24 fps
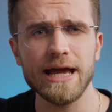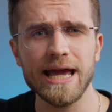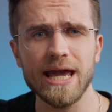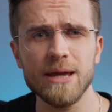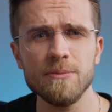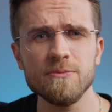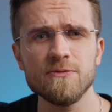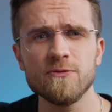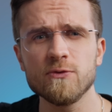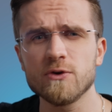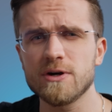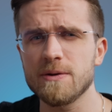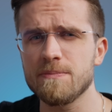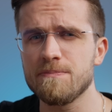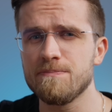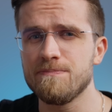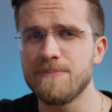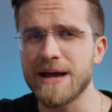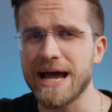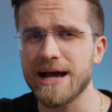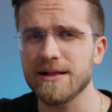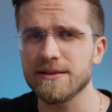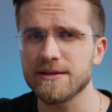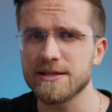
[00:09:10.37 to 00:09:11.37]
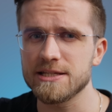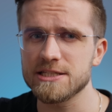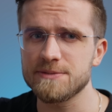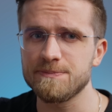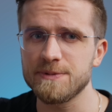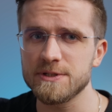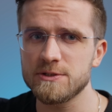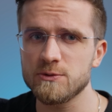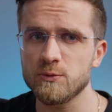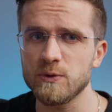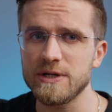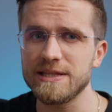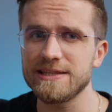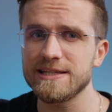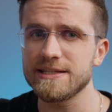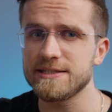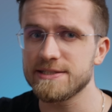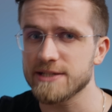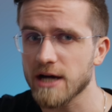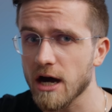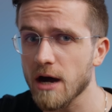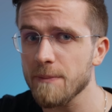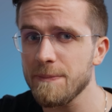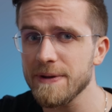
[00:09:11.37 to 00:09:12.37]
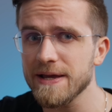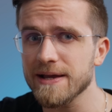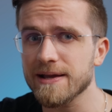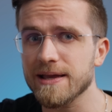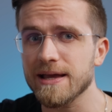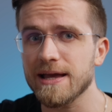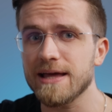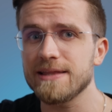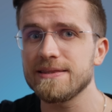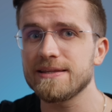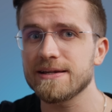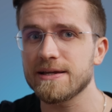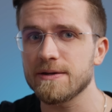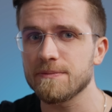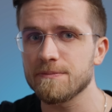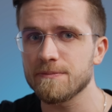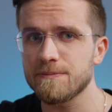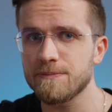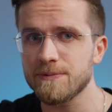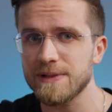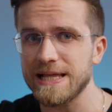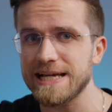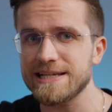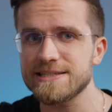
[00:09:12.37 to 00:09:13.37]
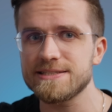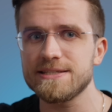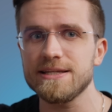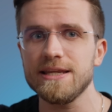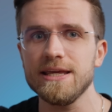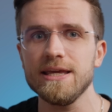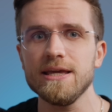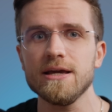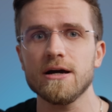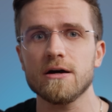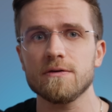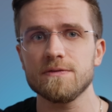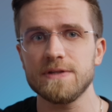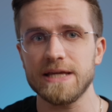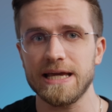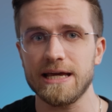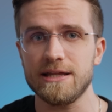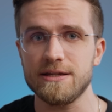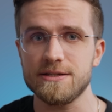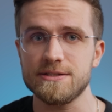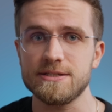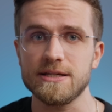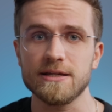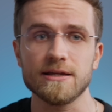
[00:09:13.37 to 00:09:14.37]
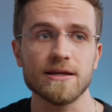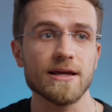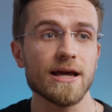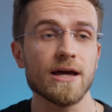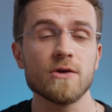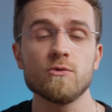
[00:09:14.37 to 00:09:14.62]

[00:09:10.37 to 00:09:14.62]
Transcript: Aim for a balance between the topic and the complexity of the editing.